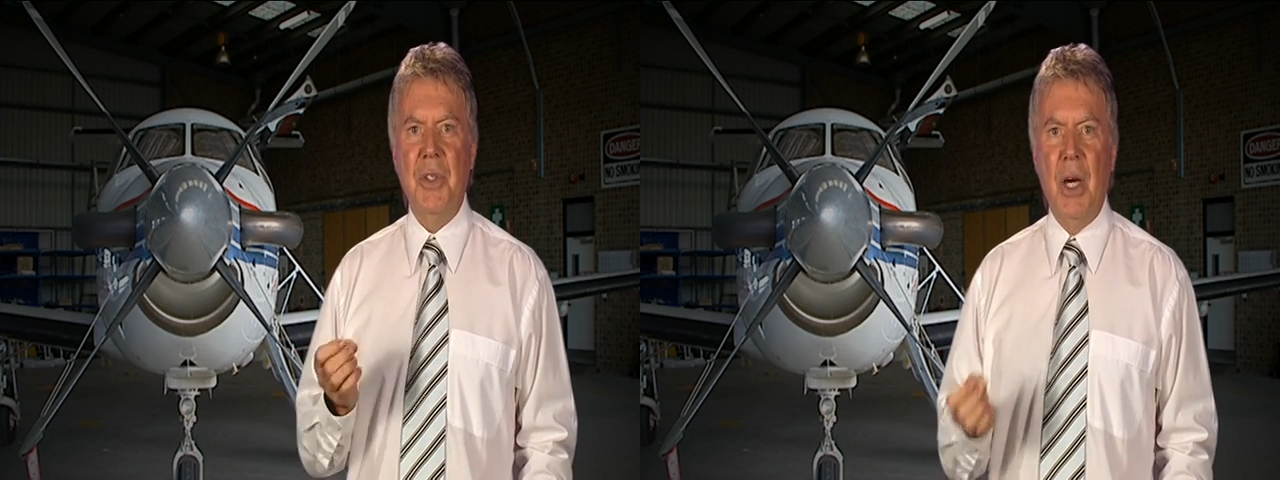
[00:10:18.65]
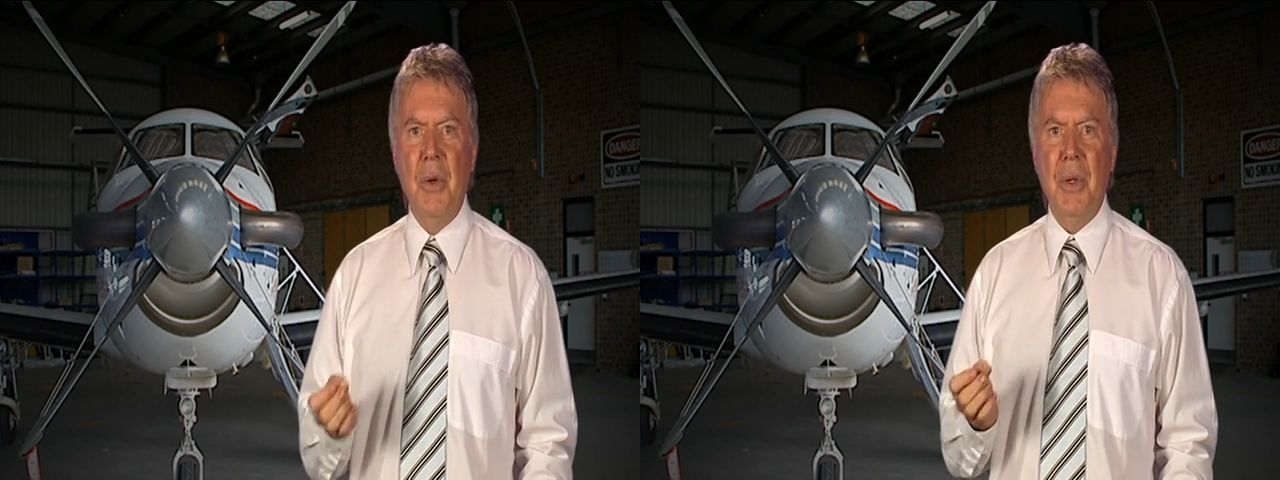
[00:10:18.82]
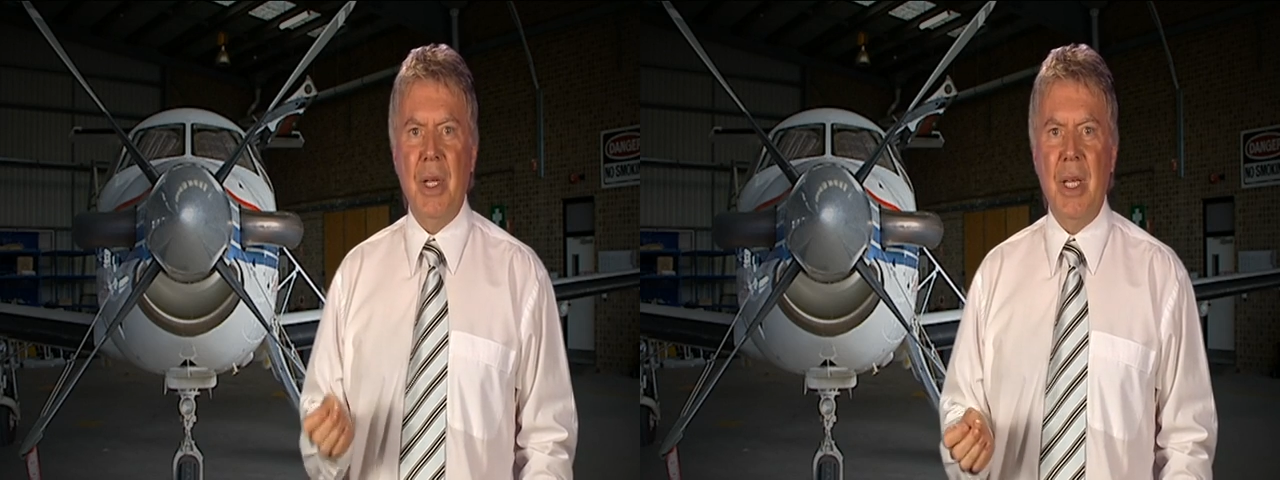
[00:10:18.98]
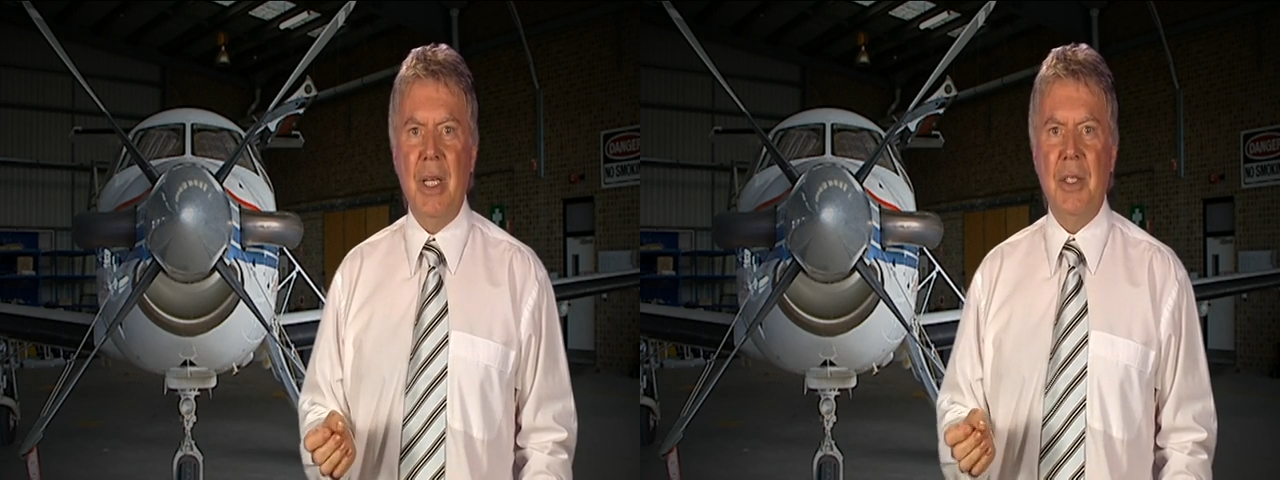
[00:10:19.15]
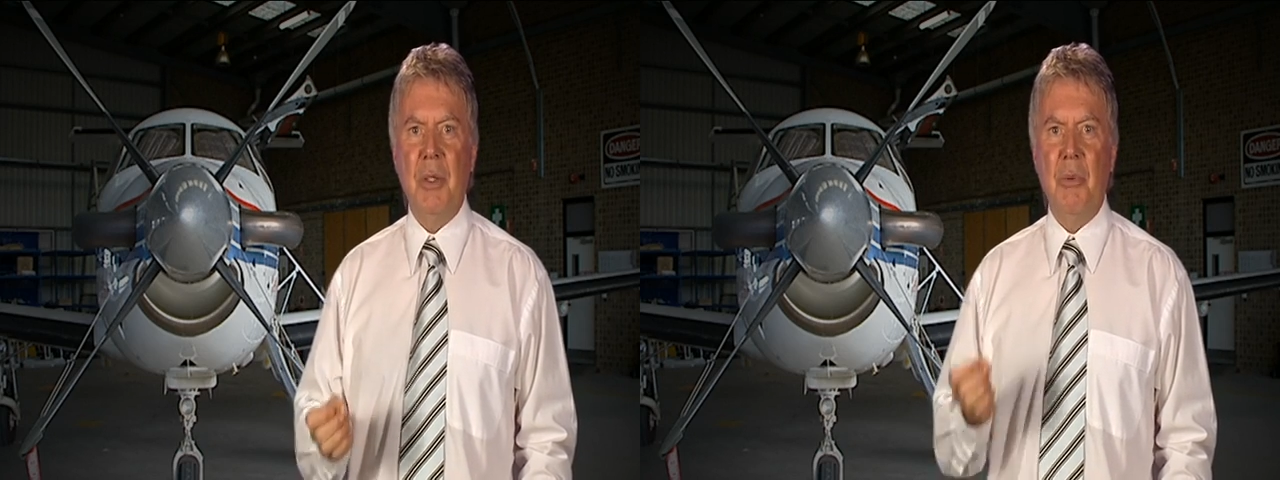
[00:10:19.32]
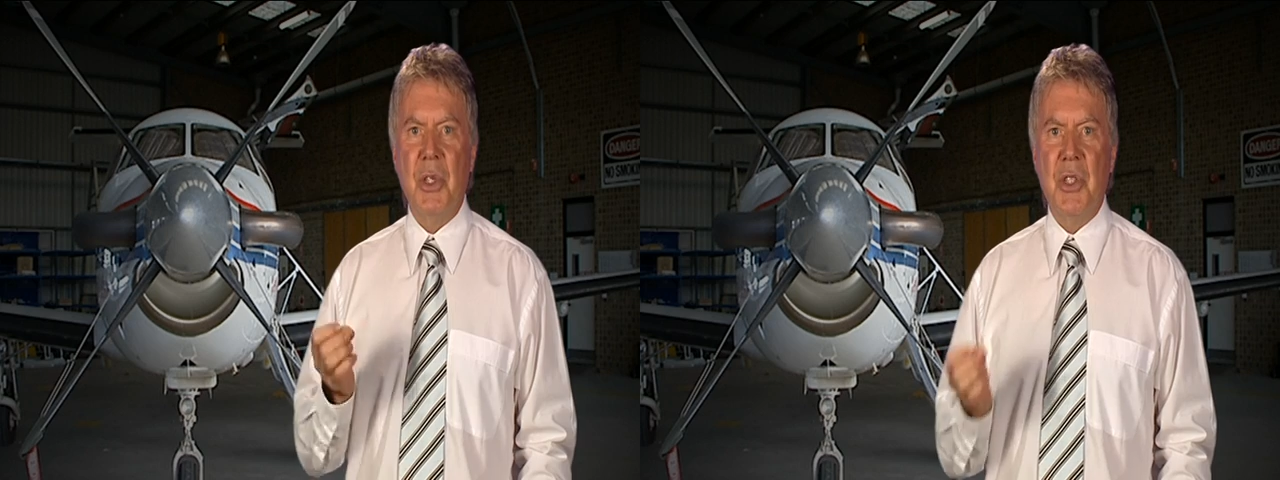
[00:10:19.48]
don't need
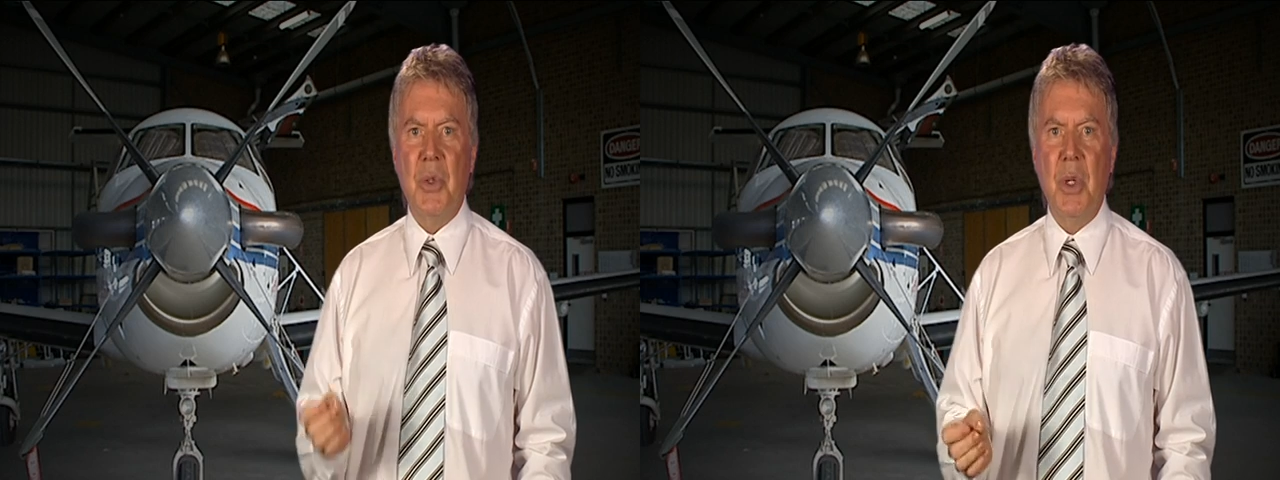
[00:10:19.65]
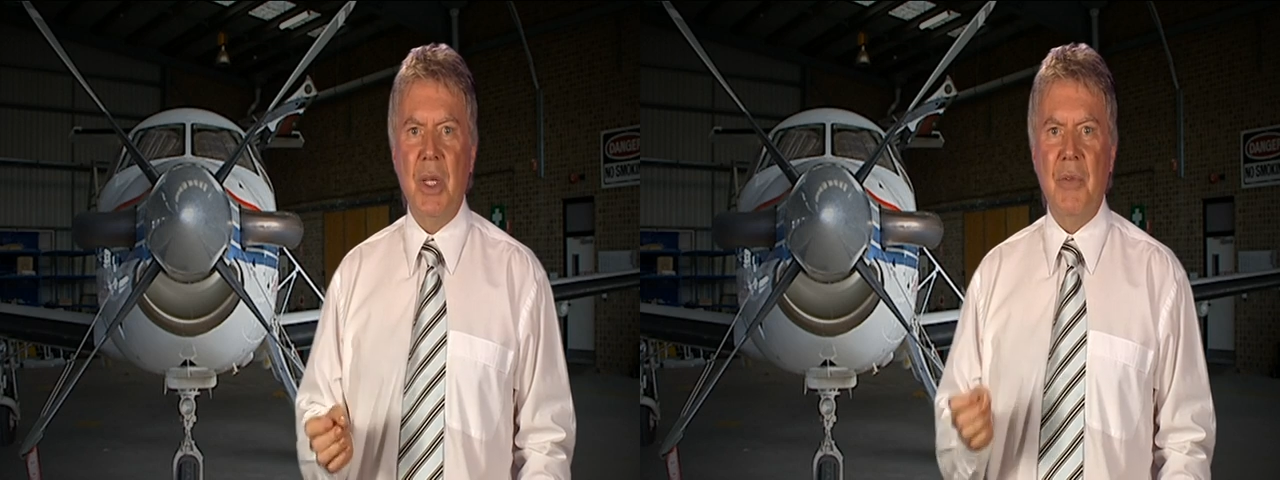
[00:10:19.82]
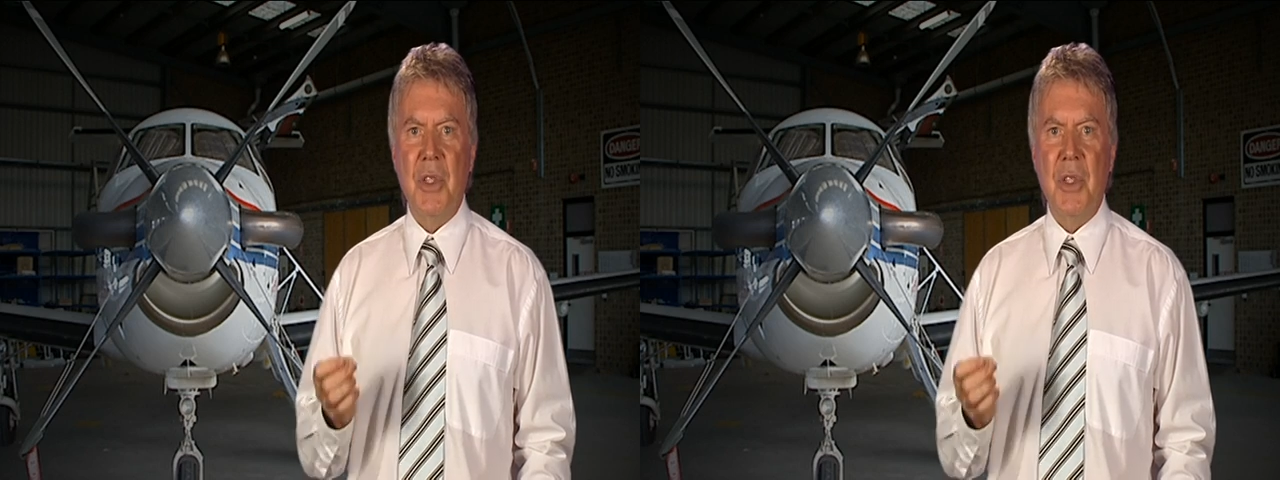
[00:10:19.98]
to retrieve